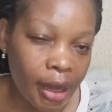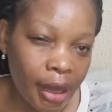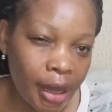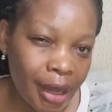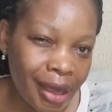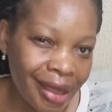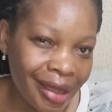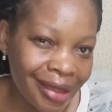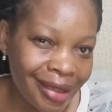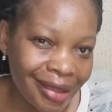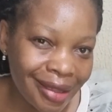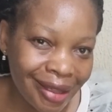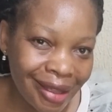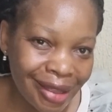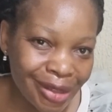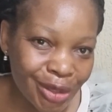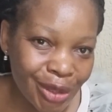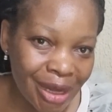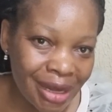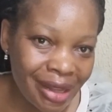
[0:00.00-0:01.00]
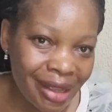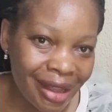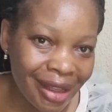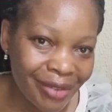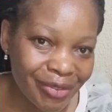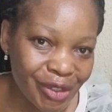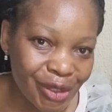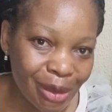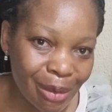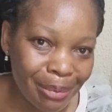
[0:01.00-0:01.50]
I actually
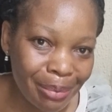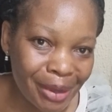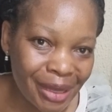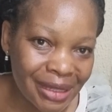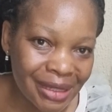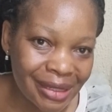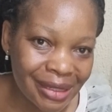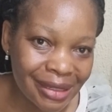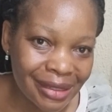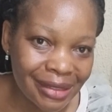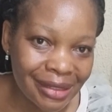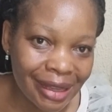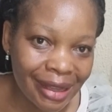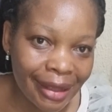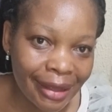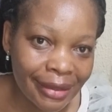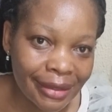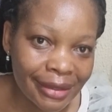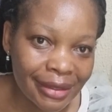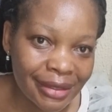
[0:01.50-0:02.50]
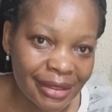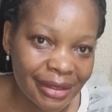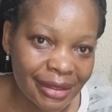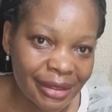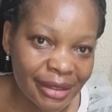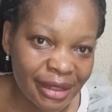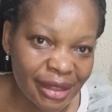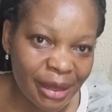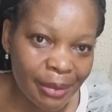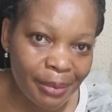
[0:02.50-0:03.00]
have some persons, and
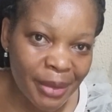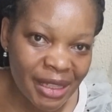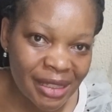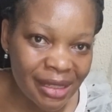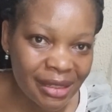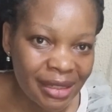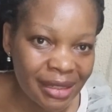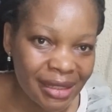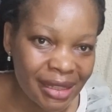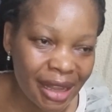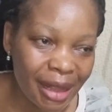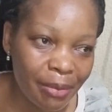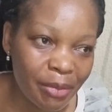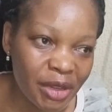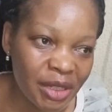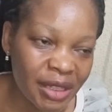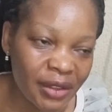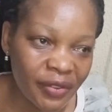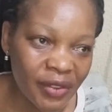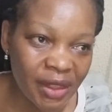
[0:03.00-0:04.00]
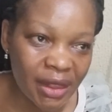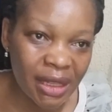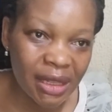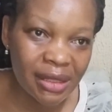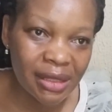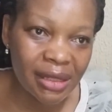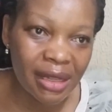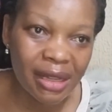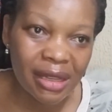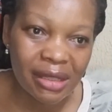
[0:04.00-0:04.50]
the messages I am receiving
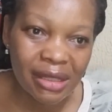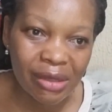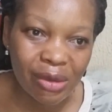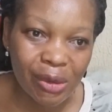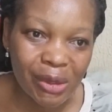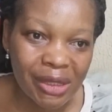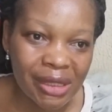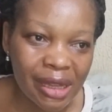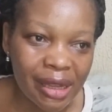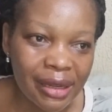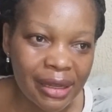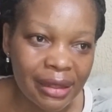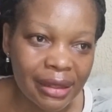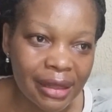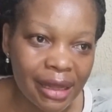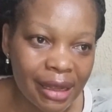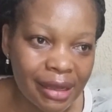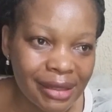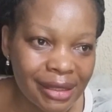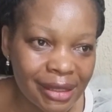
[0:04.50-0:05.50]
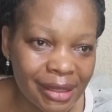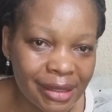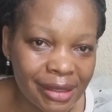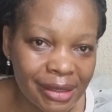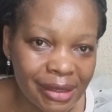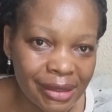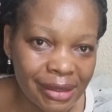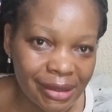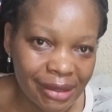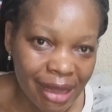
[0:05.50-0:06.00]
these days concerning that
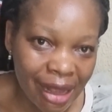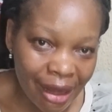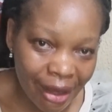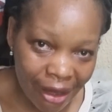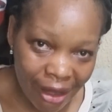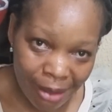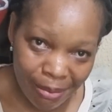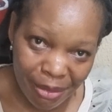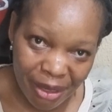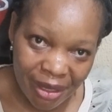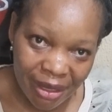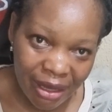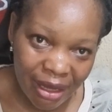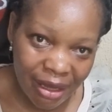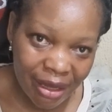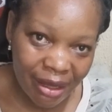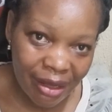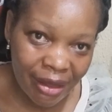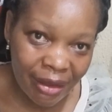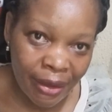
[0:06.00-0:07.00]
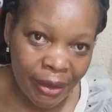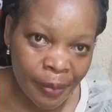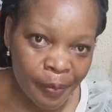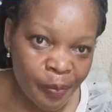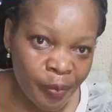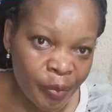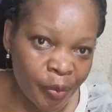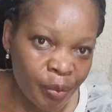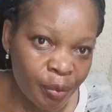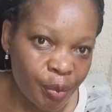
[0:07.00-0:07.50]
is alarming. Like,
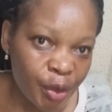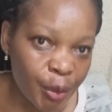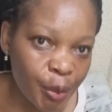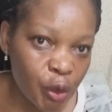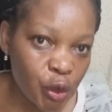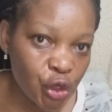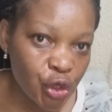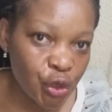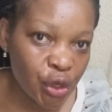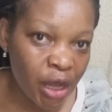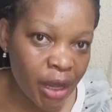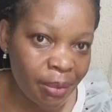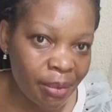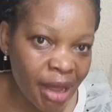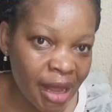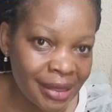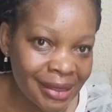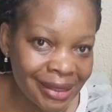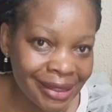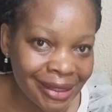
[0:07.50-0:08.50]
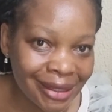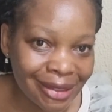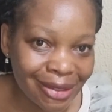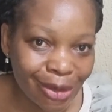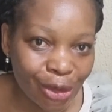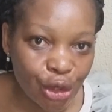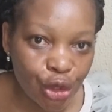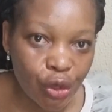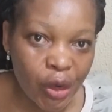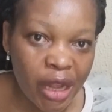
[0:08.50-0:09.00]
people asking
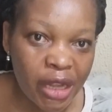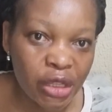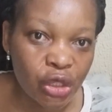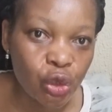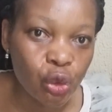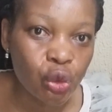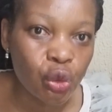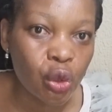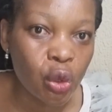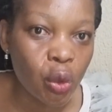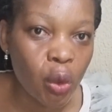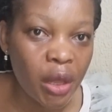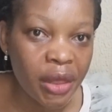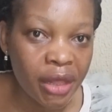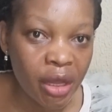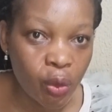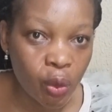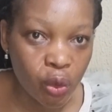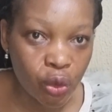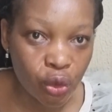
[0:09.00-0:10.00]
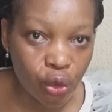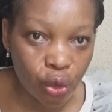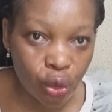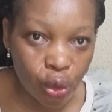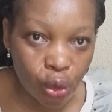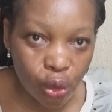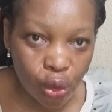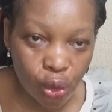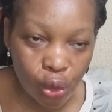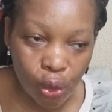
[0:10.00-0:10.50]
or trying to know what they could
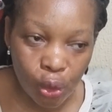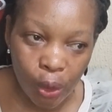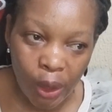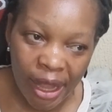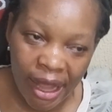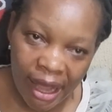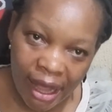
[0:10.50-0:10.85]
do to